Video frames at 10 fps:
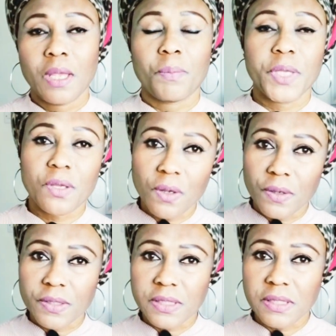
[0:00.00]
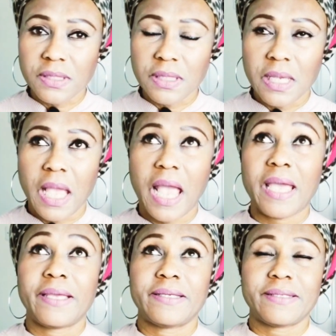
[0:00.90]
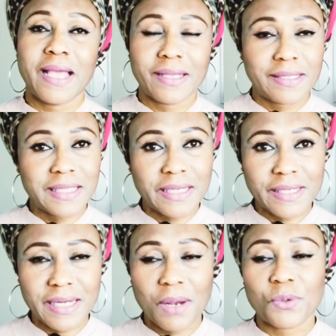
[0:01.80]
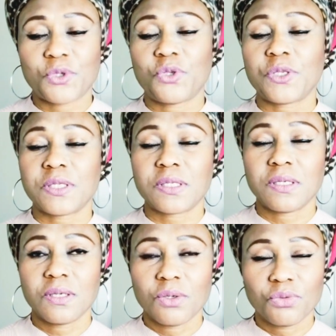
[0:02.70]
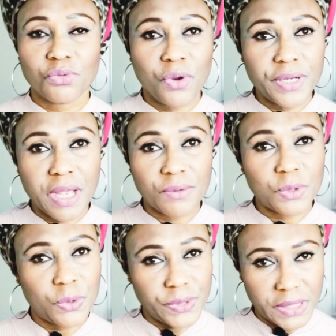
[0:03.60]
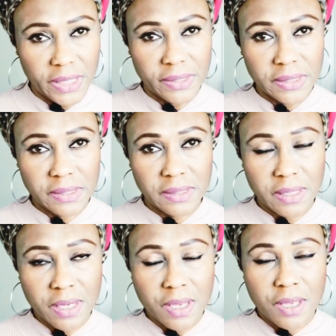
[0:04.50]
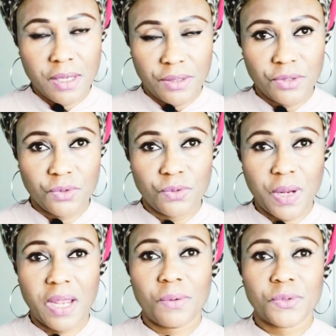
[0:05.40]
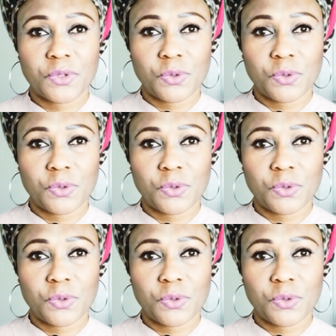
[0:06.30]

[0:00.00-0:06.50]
because I had said that I was just throwing out content. You know, I was